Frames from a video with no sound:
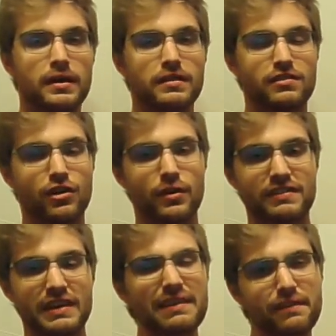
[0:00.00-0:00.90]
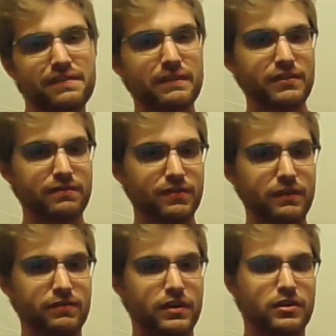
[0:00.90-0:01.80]
So it's kind of a
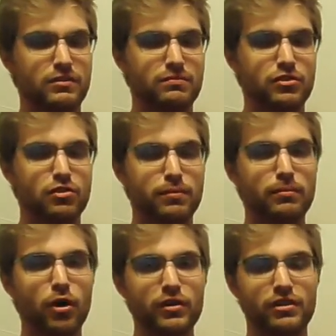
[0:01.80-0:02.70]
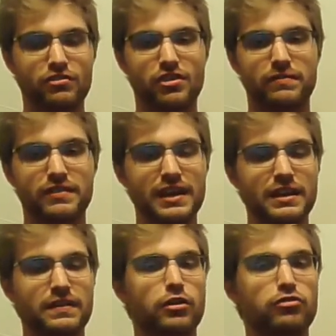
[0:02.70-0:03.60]
50-50. You're promoting yourself to get
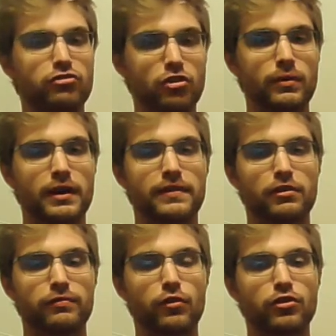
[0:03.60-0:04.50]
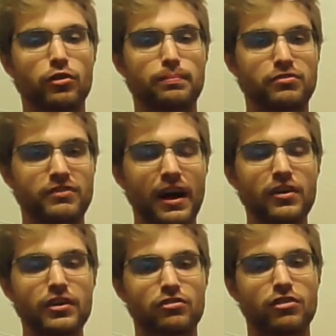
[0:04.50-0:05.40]
in there and do it. Therefore, you're
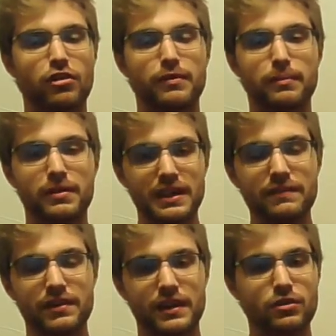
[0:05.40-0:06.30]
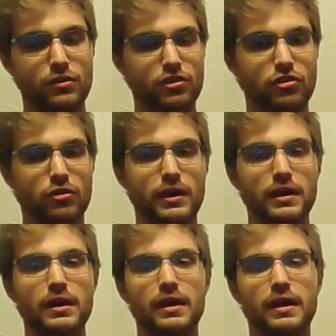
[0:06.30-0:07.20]
telling yourself and believing that you can do it.
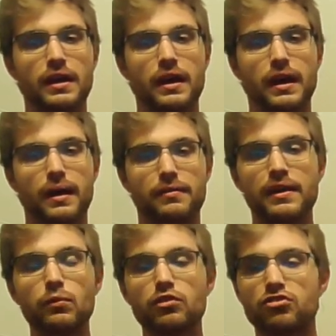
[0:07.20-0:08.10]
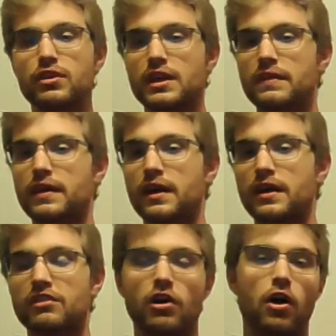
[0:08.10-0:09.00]
Then once you get in there,
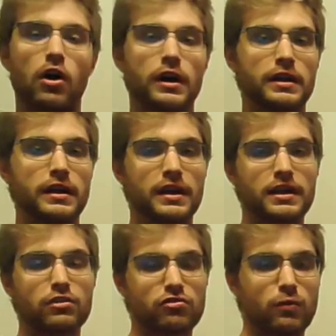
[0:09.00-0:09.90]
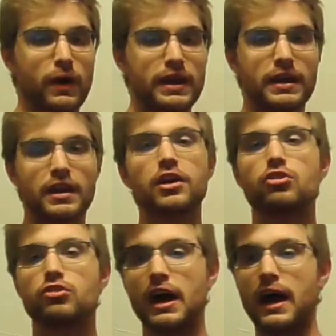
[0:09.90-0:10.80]
it's hard, you're sweating,
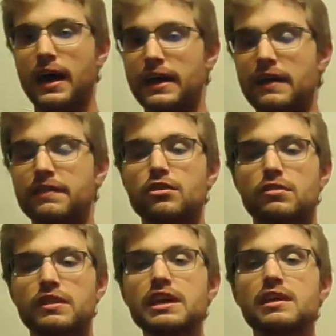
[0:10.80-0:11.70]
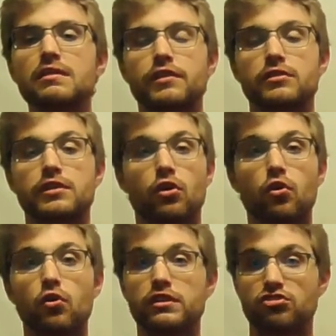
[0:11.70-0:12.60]
you're dying, and then you leave and you're like,
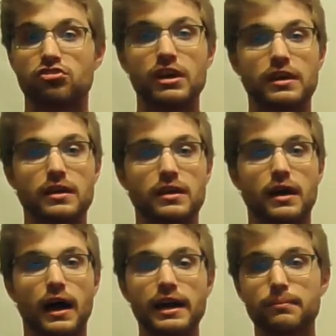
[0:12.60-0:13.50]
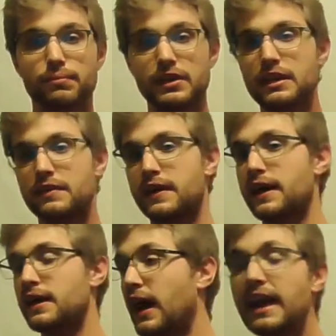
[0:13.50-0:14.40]
holy shit, I completed
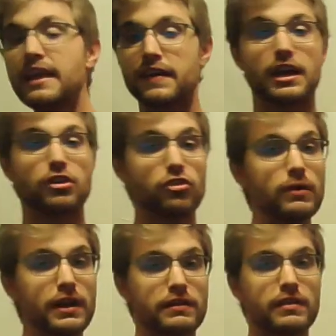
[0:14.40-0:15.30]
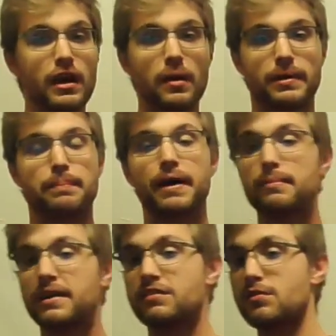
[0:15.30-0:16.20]
that. I didn't think I could do it, but I pepped
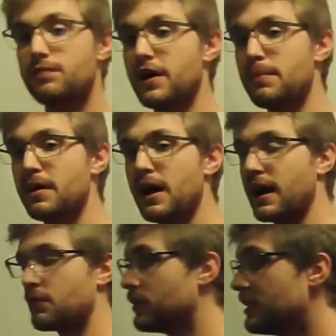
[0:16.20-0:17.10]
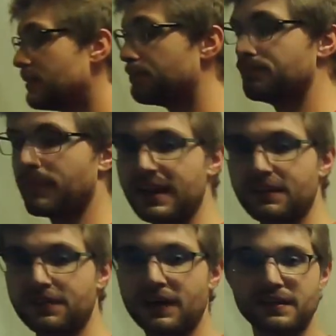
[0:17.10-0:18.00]
myself up. I really might have
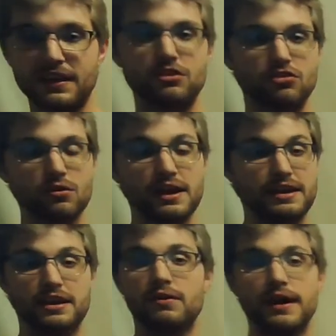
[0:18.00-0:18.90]
thought that I could do it, and here I